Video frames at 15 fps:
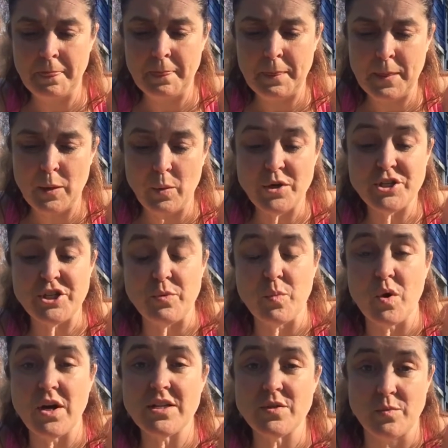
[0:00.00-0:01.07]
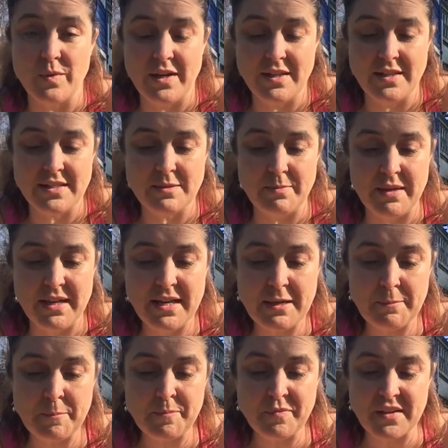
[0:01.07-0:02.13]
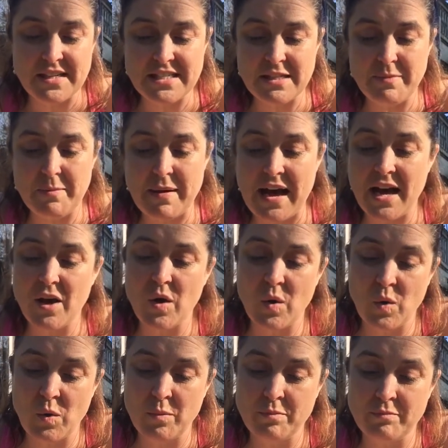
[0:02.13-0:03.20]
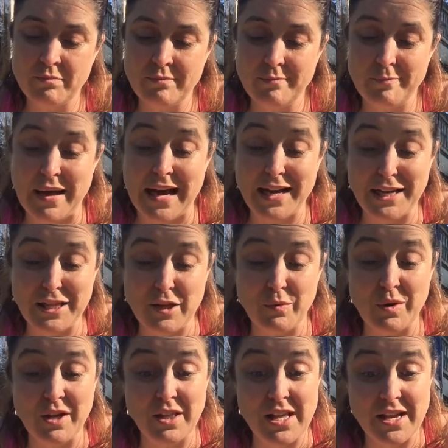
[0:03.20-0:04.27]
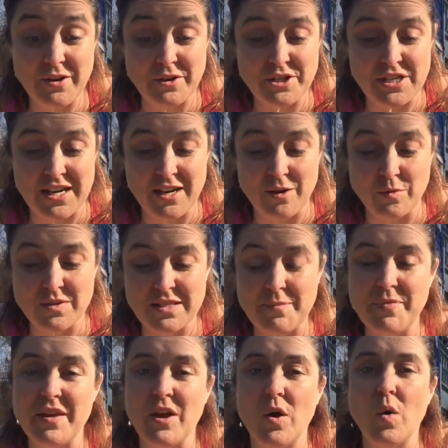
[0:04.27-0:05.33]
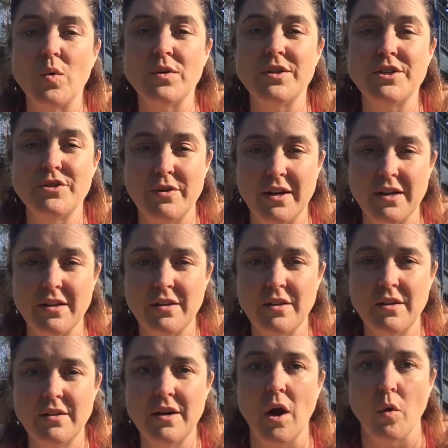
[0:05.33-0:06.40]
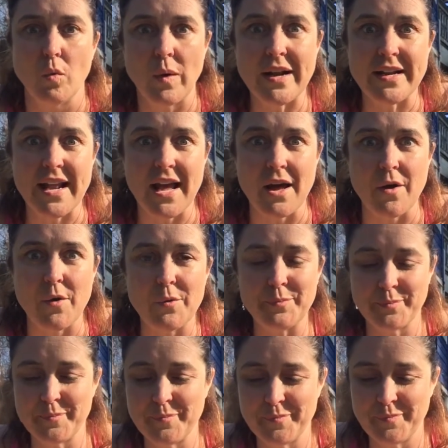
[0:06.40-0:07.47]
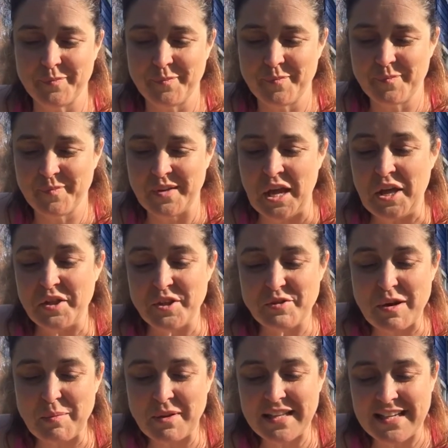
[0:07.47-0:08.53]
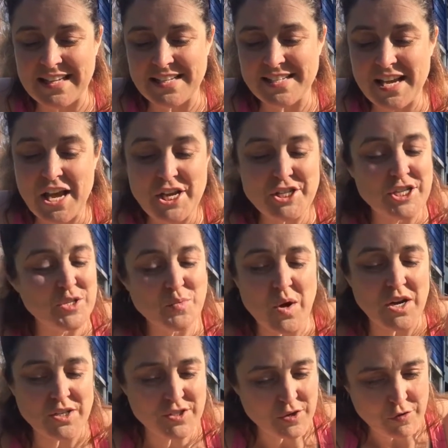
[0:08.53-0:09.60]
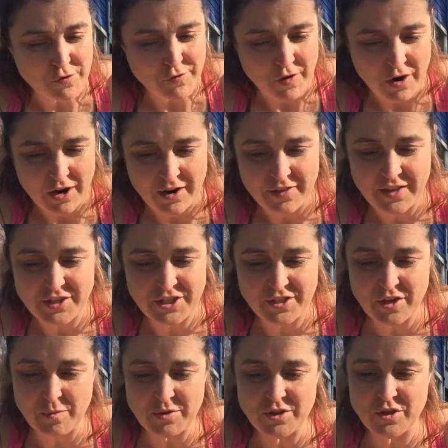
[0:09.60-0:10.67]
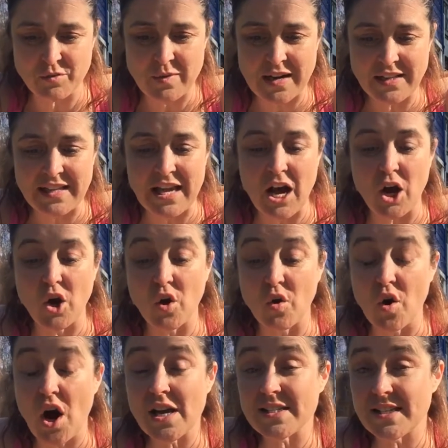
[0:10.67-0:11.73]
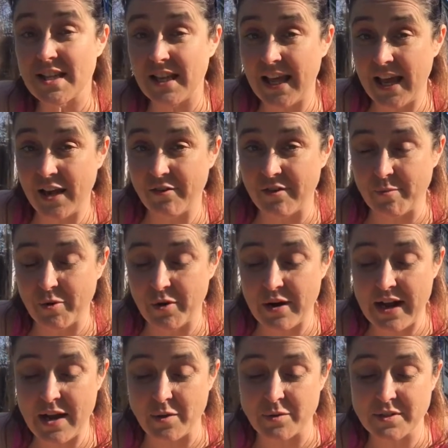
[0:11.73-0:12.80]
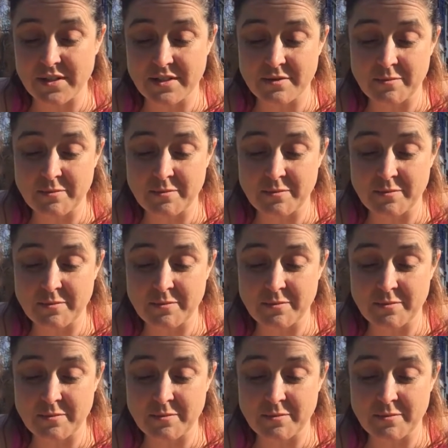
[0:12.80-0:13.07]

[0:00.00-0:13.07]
What she wants right this minute is to be back home, back in the recliner chair with something cold to drink. Right now. The trouble is, she has walked so far that she's almost directly across the lake from her house.